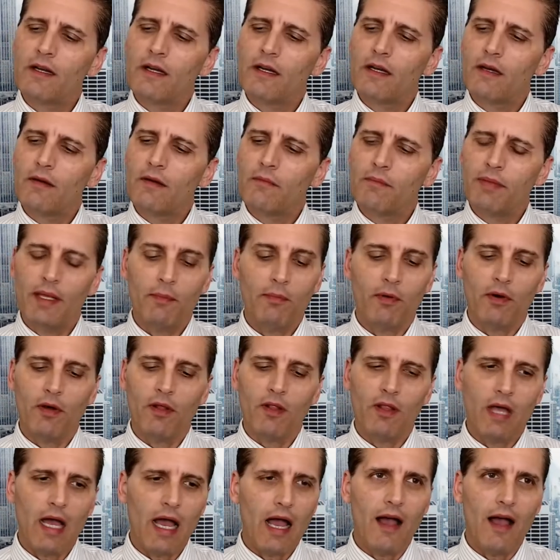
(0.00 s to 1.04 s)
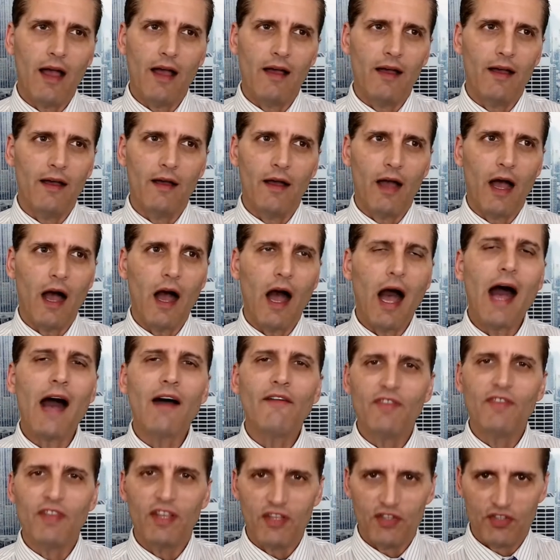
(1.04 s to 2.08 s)
People,
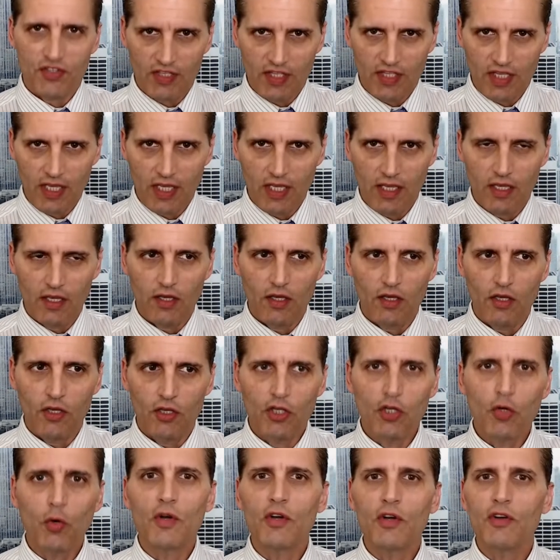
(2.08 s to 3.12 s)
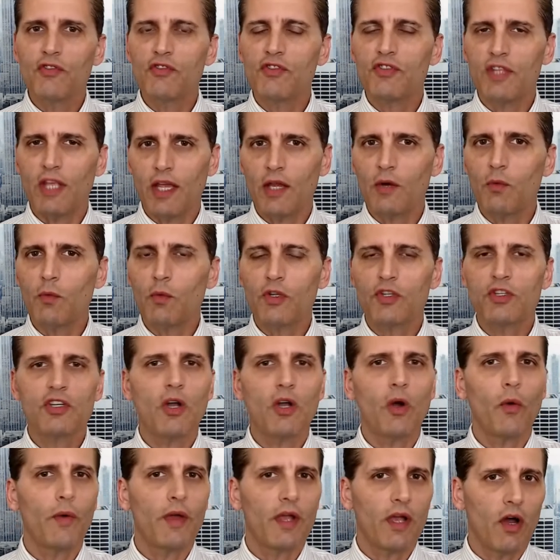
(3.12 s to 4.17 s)
obviously, you understand what's
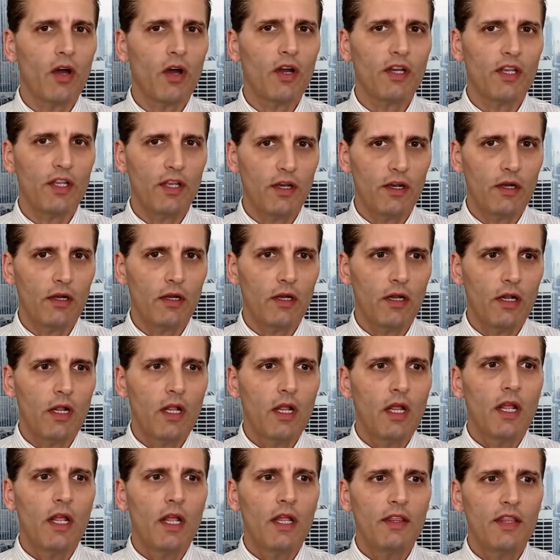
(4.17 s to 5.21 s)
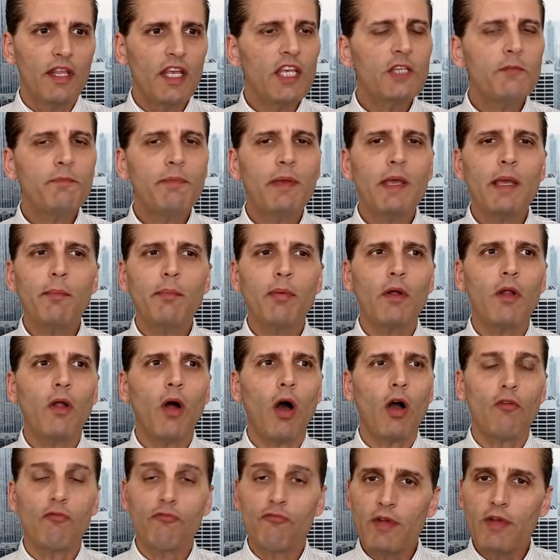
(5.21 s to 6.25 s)
going on here. These people are
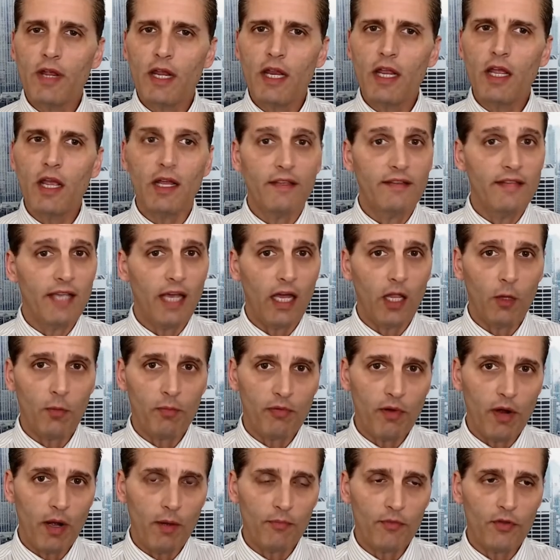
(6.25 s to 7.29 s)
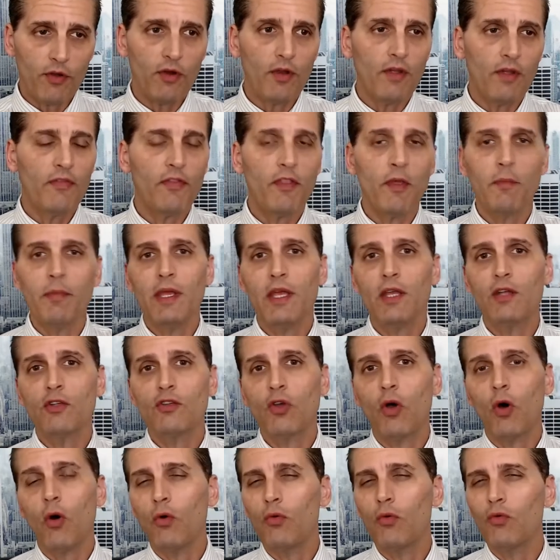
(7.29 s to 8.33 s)
reading a teleprompter. They're being
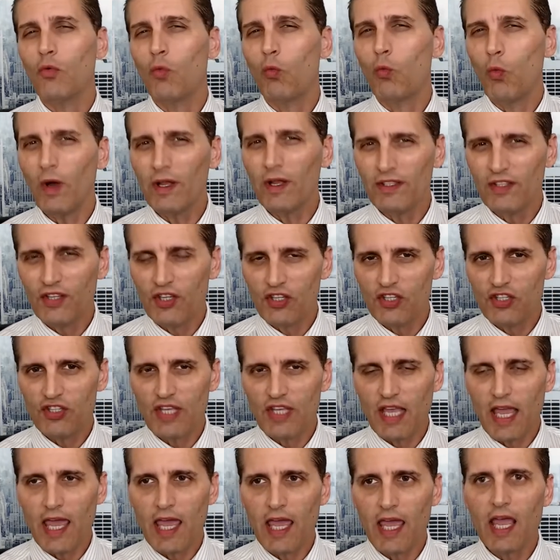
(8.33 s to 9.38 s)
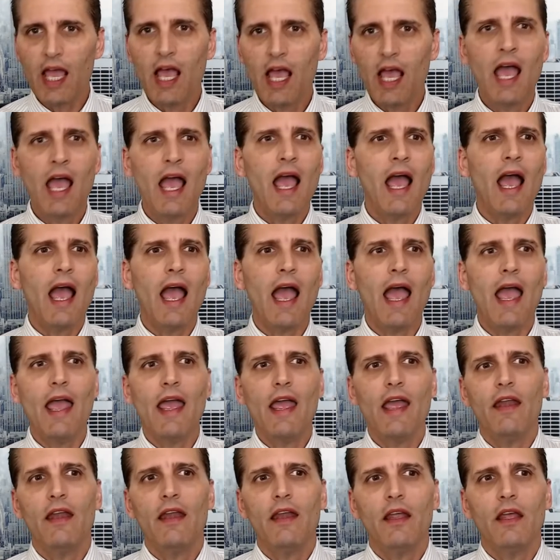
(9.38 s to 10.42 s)
told what to say.
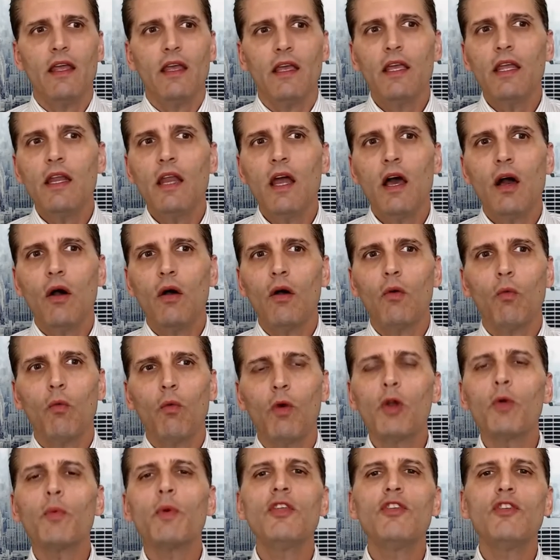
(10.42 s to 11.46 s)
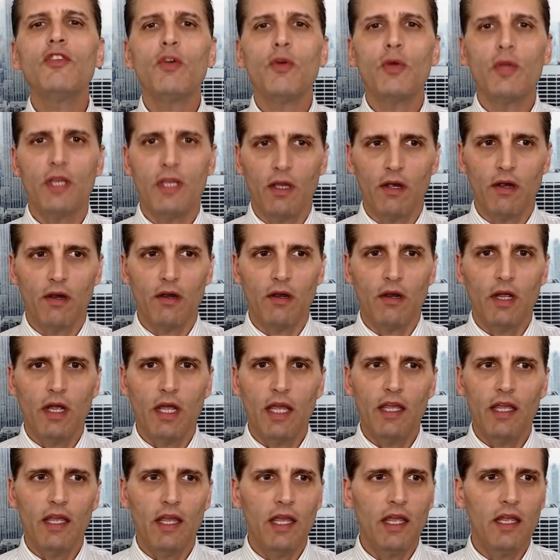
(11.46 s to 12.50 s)
And, what do we do here
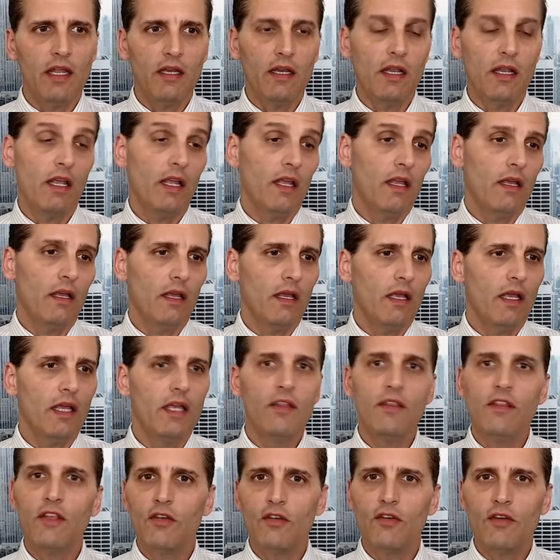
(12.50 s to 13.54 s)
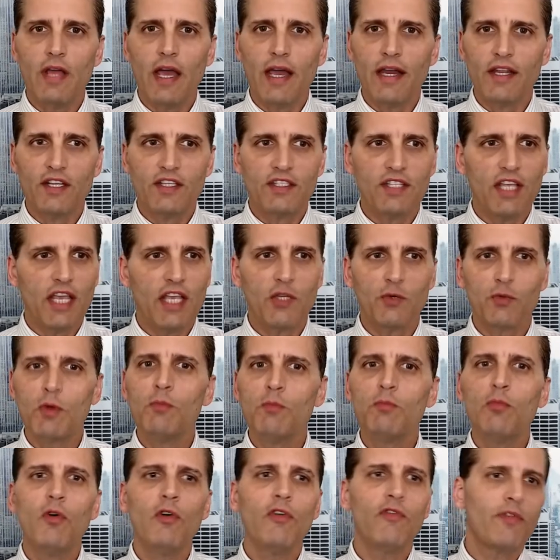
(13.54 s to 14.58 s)
in the United States? We
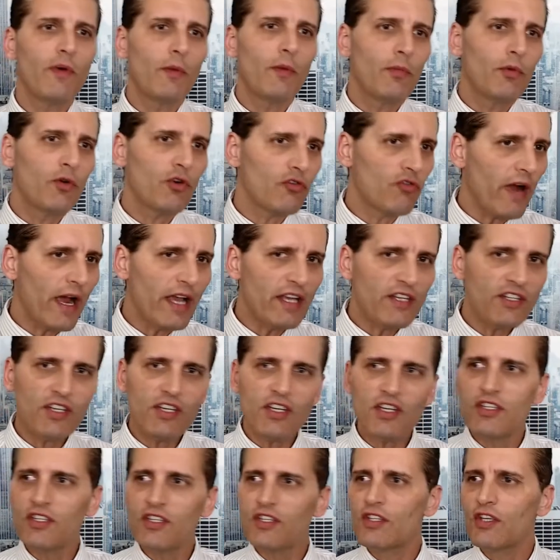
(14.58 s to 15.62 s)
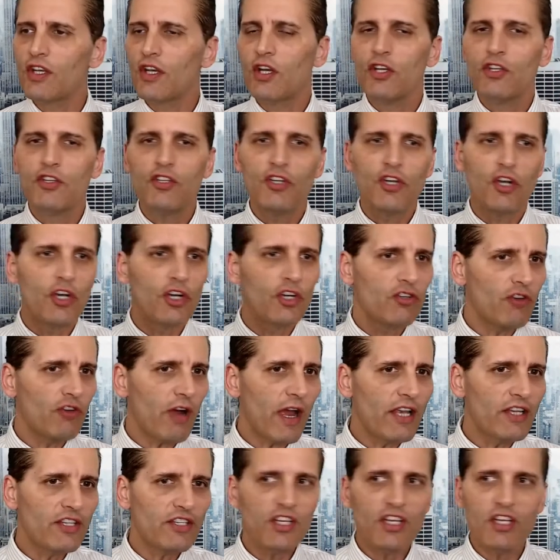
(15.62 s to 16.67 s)
move from crisis to
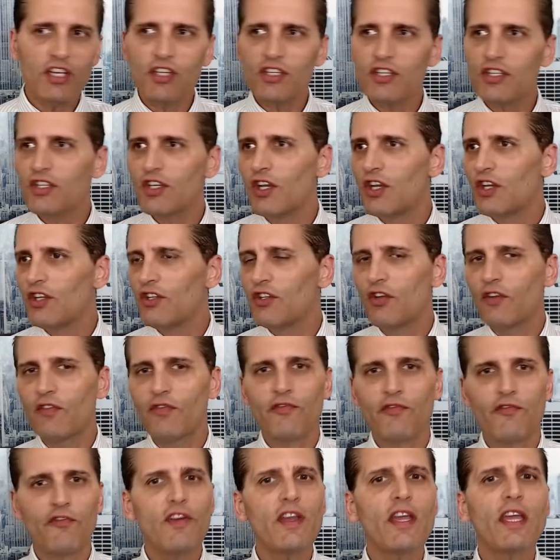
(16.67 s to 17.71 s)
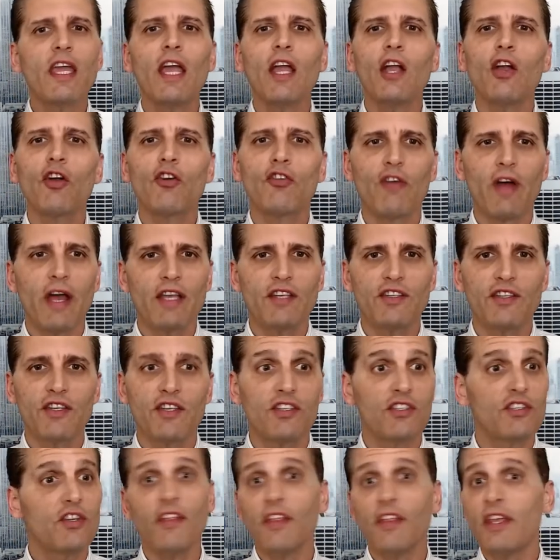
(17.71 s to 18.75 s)
freaking crisis.
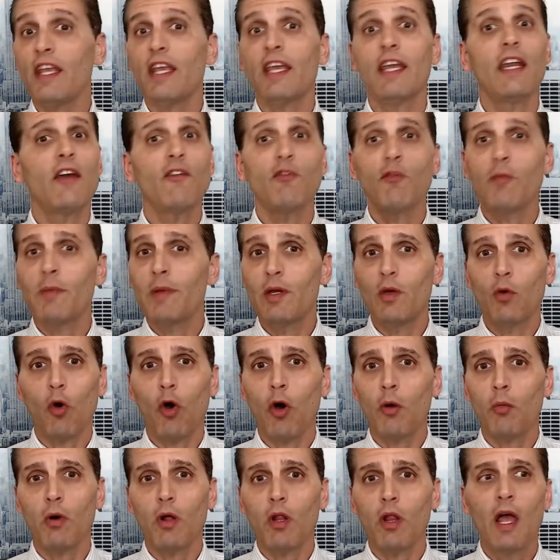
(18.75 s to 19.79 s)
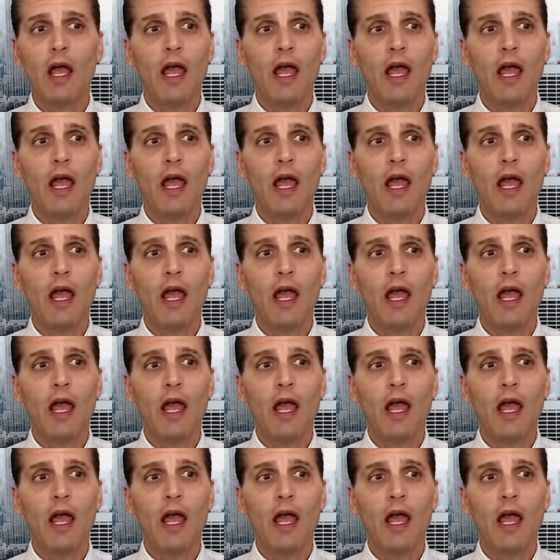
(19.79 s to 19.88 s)
Nothing can ever be normal.